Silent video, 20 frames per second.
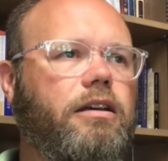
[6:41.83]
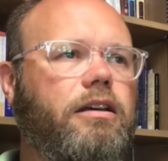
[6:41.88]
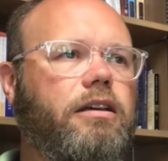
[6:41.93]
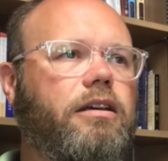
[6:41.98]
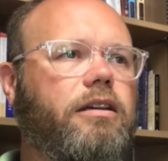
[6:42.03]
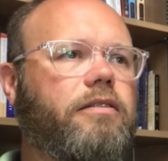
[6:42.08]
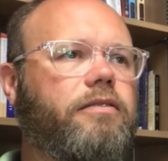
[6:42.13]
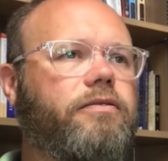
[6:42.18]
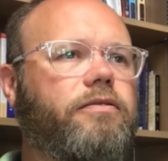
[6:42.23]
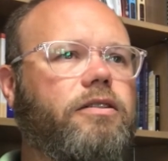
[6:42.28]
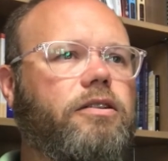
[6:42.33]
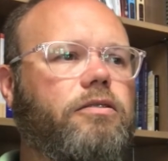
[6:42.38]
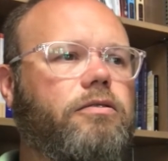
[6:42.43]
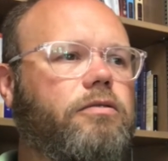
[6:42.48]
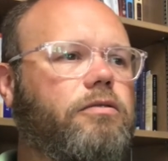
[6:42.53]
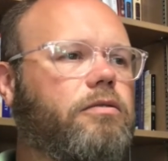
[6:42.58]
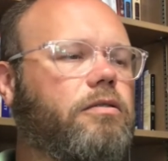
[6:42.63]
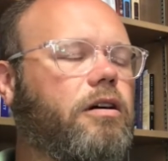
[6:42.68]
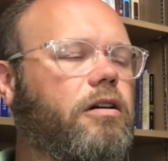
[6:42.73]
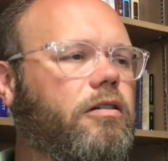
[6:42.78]
If
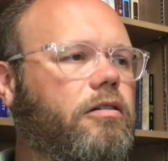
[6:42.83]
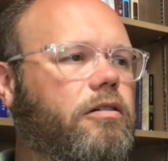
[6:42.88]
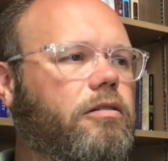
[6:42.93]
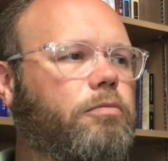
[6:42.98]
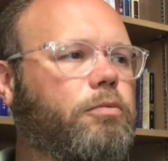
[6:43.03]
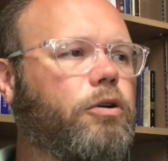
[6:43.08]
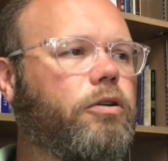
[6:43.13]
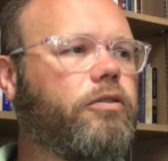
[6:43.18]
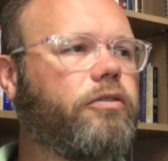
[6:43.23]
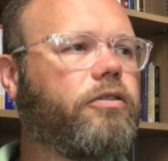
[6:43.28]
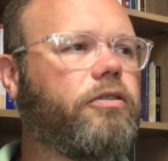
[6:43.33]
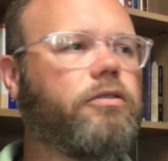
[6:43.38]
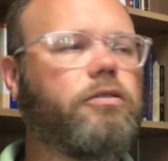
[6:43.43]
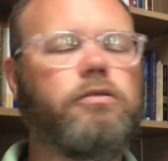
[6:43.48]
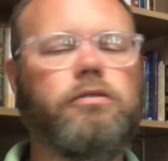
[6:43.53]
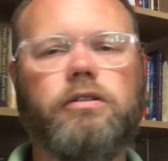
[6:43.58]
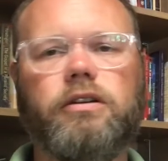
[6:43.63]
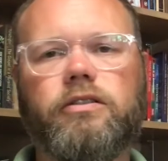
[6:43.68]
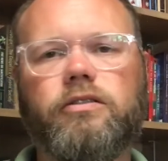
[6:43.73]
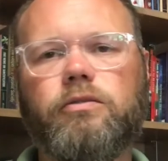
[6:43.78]
you are a person
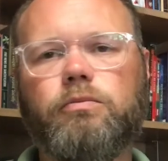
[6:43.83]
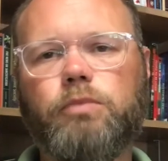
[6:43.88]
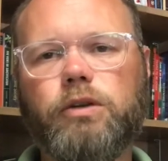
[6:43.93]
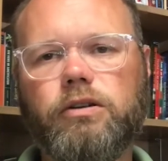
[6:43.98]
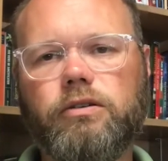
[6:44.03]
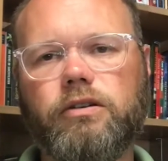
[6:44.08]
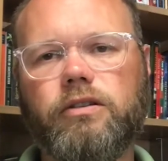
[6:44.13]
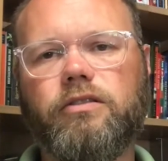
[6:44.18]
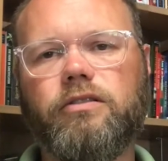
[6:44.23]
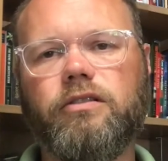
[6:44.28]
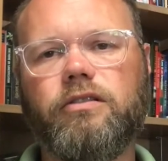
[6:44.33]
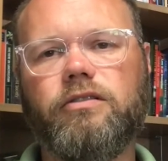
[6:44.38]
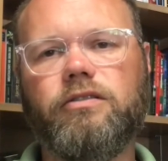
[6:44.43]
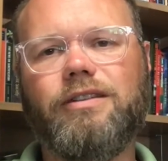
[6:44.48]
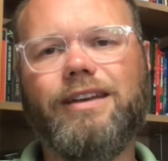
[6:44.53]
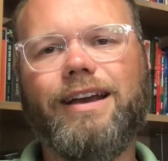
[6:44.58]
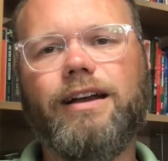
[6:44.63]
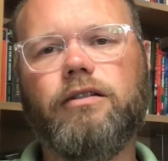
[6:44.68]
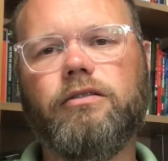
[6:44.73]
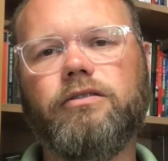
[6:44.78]
who experiences
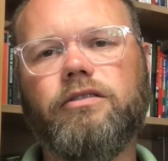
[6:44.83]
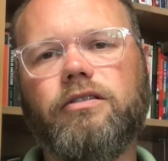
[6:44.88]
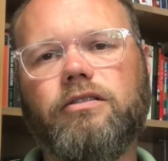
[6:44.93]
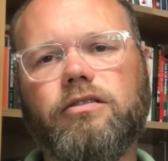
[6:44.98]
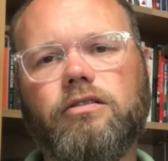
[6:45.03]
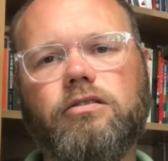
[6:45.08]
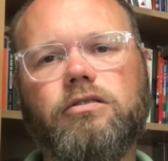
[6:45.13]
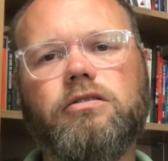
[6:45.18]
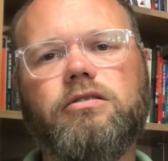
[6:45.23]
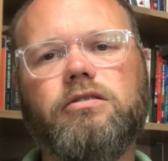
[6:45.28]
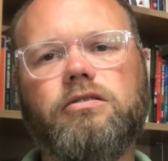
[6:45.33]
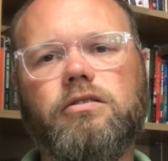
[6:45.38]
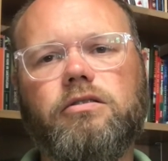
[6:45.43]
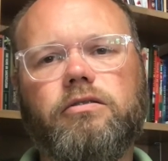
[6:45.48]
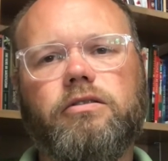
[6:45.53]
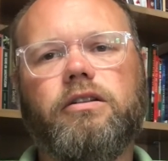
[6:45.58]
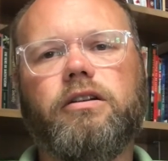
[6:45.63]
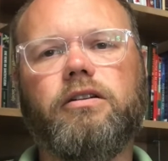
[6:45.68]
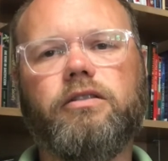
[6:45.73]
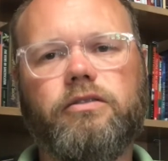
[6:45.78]
doubts, it's good to know
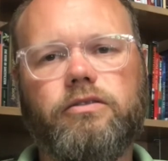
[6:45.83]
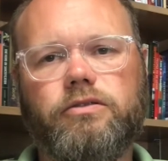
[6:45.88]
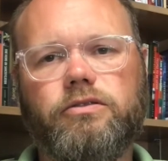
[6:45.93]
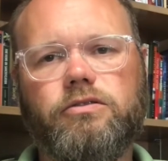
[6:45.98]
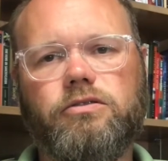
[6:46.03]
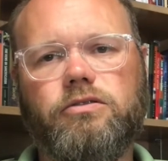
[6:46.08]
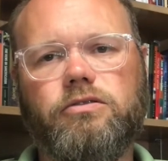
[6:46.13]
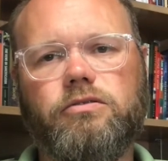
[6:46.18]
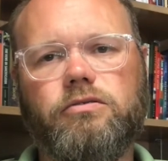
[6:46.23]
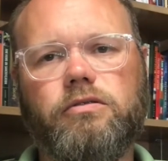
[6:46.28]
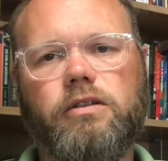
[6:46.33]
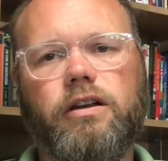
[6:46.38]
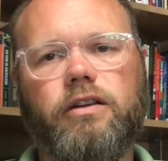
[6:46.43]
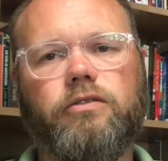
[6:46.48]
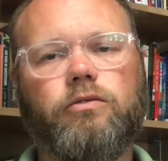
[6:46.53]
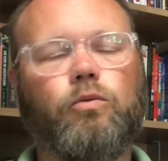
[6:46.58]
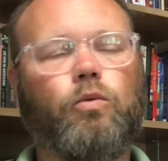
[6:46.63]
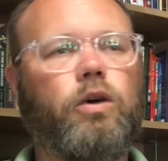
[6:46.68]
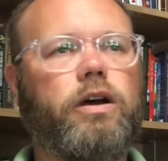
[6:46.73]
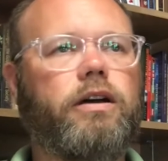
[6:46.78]
that others do
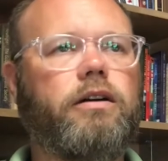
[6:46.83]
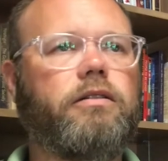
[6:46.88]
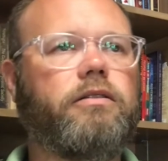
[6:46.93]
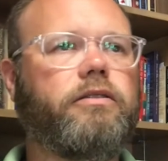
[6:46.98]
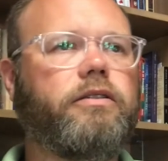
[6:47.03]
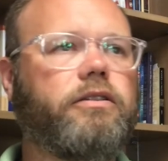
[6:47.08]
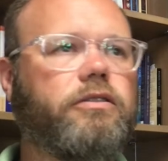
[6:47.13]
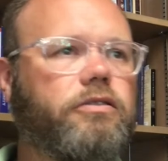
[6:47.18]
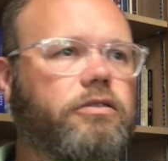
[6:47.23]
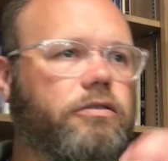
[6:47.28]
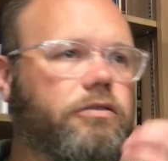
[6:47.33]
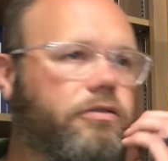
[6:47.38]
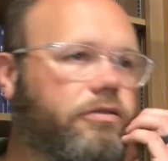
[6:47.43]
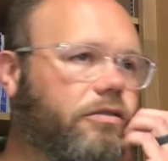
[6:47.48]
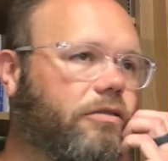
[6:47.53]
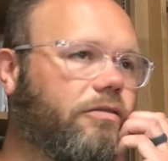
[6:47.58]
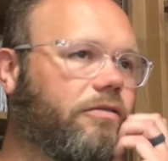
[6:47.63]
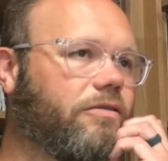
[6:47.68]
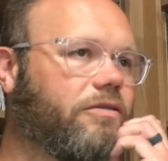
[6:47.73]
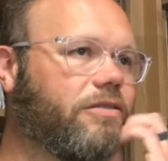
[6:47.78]
as well, that
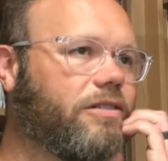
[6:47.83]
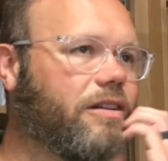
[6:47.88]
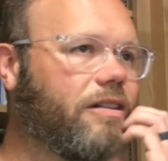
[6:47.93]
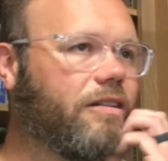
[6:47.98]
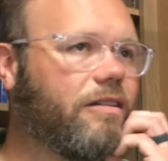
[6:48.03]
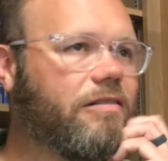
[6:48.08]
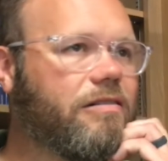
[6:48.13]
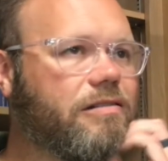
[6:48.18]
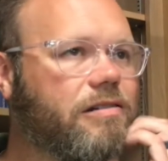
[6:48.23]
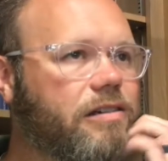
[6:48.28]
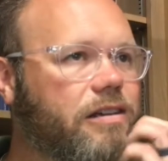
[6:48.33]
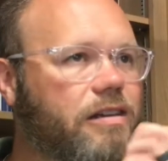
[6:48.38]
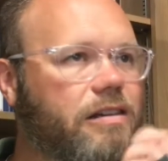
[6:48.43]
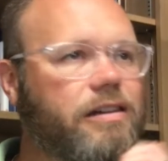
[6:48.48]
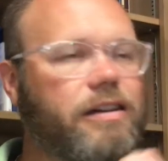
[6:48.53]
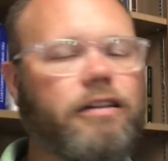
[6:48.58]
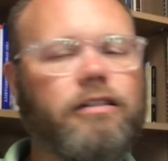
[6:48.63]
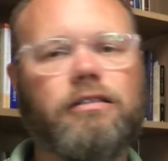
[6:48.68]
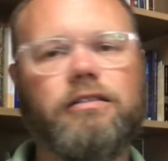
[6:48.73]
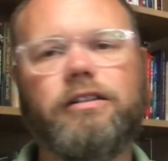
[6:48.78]
there's nothing
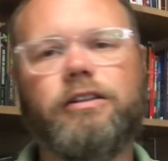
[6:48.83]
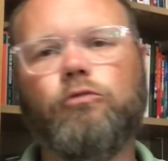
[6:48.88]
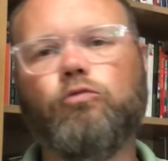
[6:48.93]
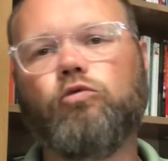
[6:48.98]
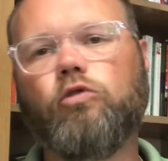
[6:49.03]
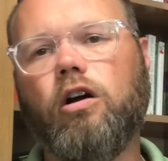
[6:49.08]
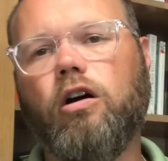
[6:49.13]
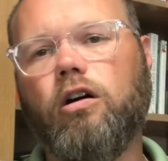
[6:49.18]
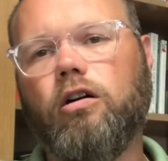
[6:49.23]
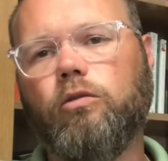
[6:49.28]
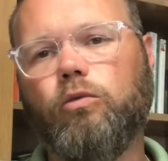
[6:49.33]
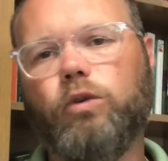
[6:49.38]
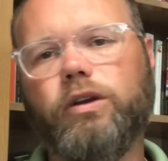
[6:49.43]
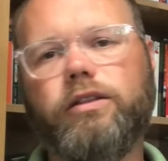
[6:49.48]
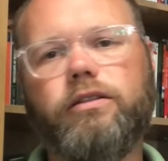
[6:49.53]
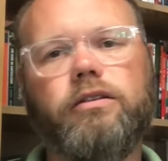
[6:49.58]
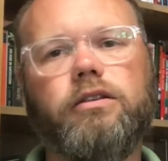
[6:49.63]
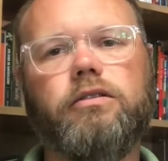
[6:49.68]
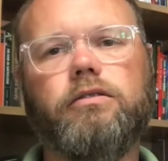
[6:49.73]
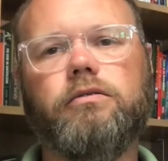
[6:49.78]
inherently wrong
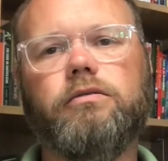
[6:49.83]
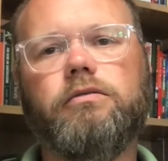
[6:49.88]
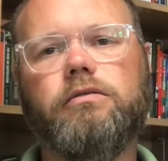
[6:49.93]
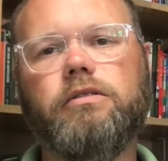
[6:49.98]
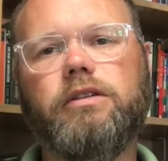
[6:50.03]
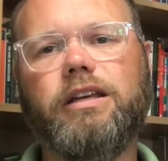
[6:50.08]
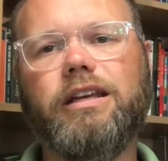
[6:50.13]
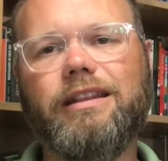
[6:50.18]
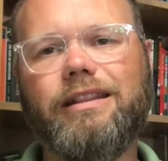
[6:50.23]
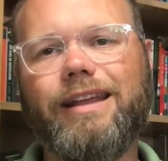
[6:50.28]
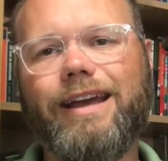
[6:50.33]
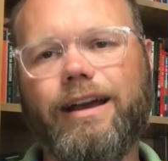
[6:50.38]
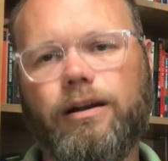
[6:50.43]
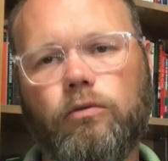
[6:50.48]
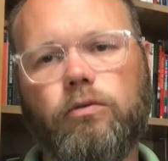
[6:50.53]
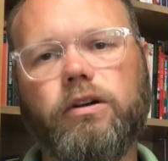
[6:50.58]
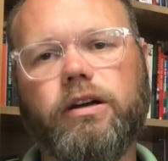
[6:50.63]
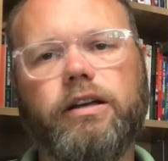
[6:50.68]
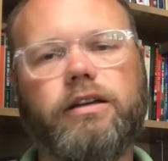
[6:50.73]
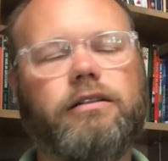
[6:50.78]
with you in
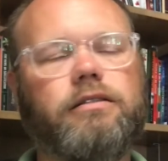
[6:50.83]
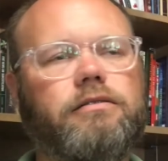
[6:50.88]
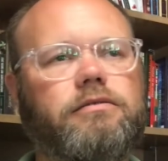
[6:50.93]
that way.